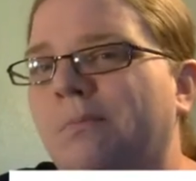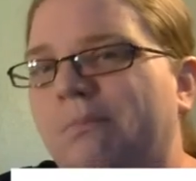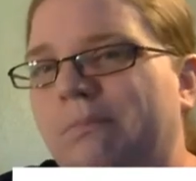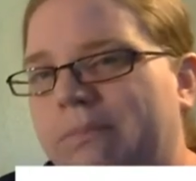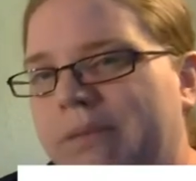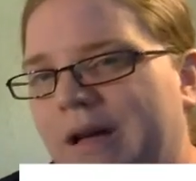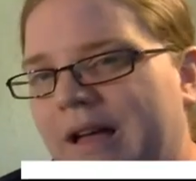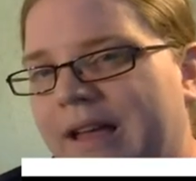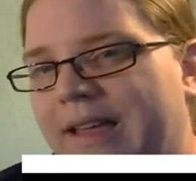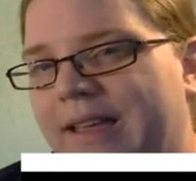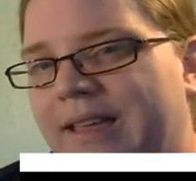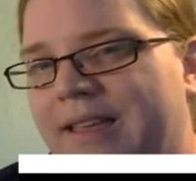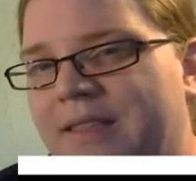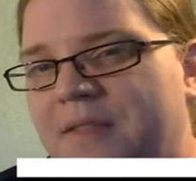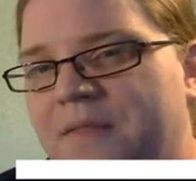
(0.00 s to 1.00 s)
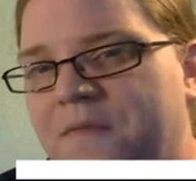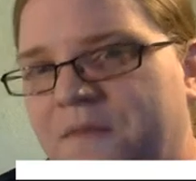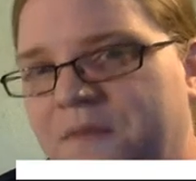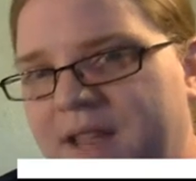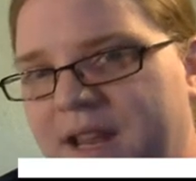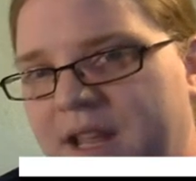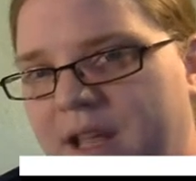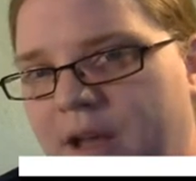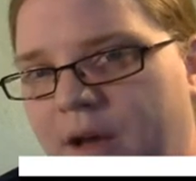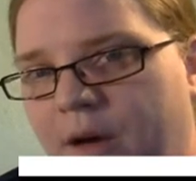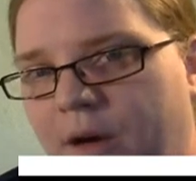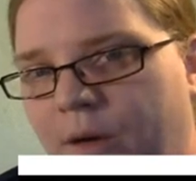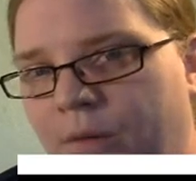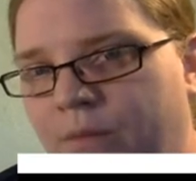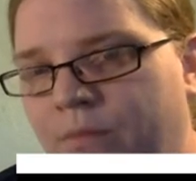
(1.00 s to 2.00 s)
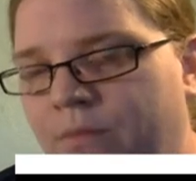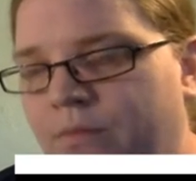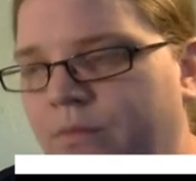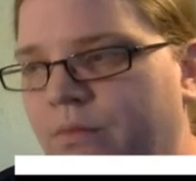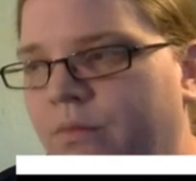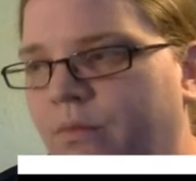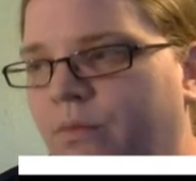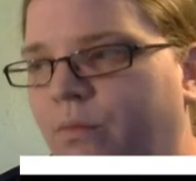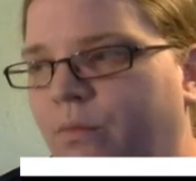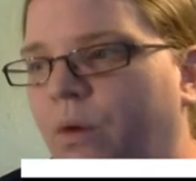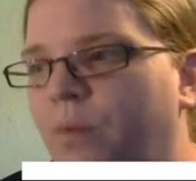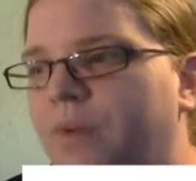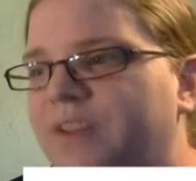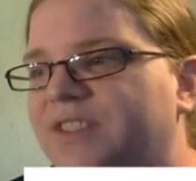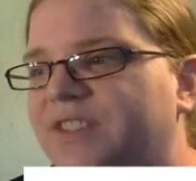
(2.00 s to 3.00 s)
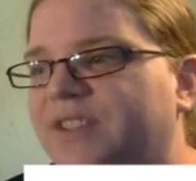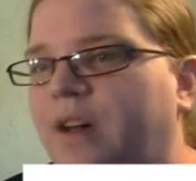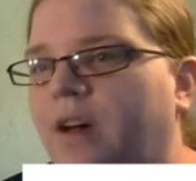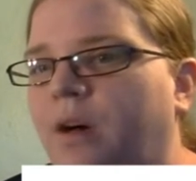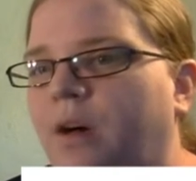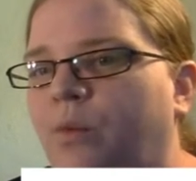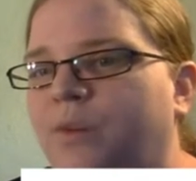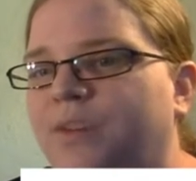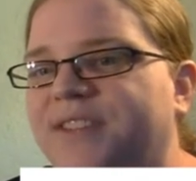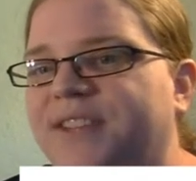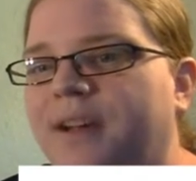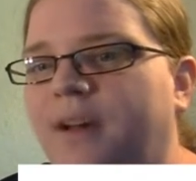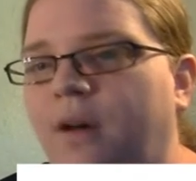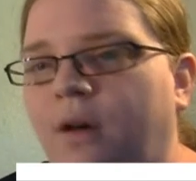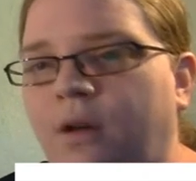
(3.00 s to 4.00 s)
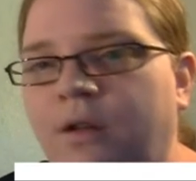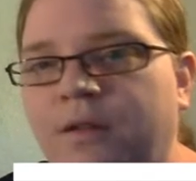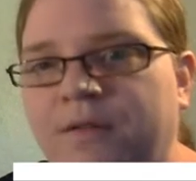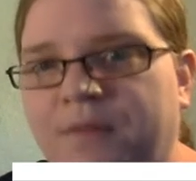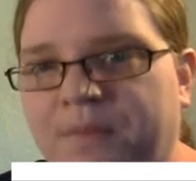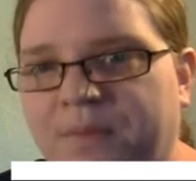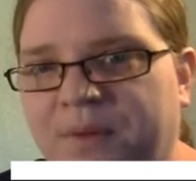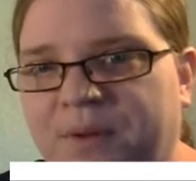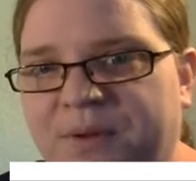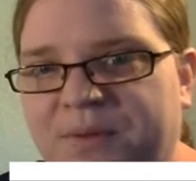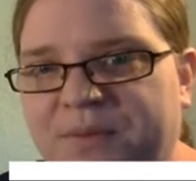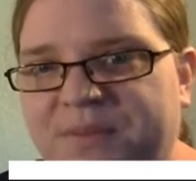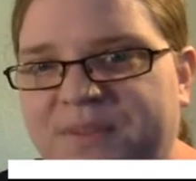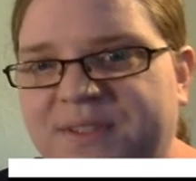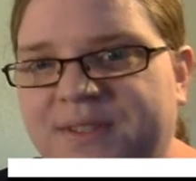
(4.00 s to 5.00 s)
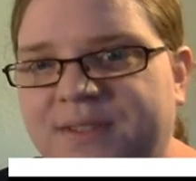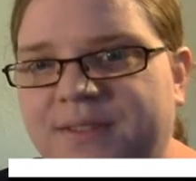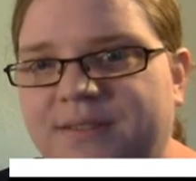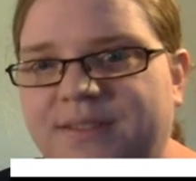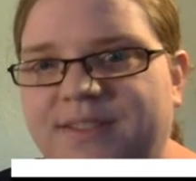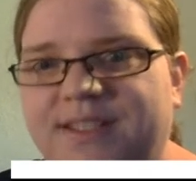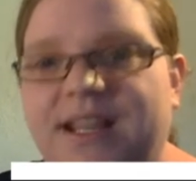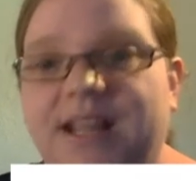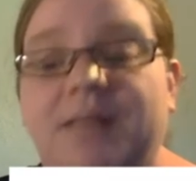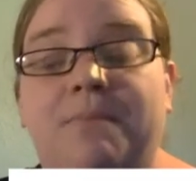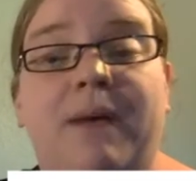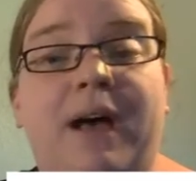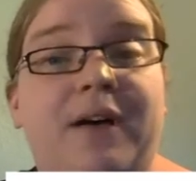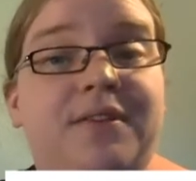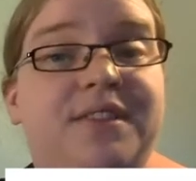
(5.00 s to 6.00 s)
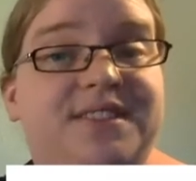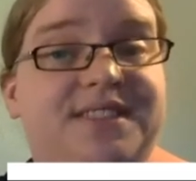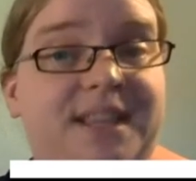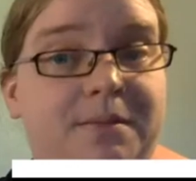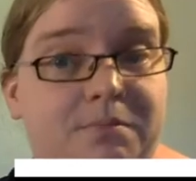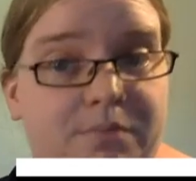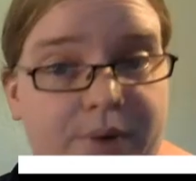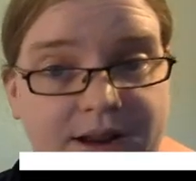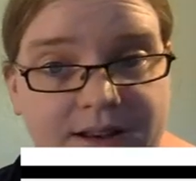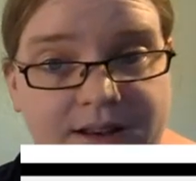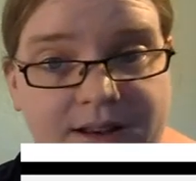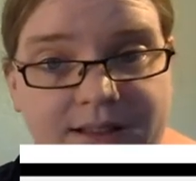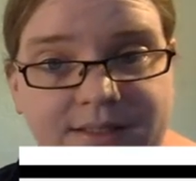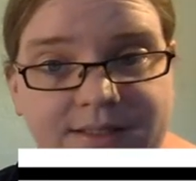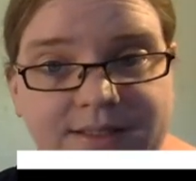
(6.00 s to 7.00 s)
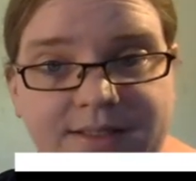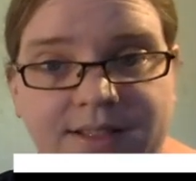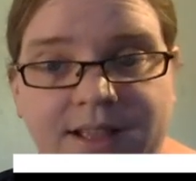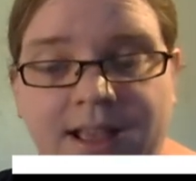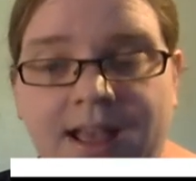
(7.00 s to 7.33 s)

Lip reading: But in the video, what we saw was that all of the bulbs stayed about the same brightness.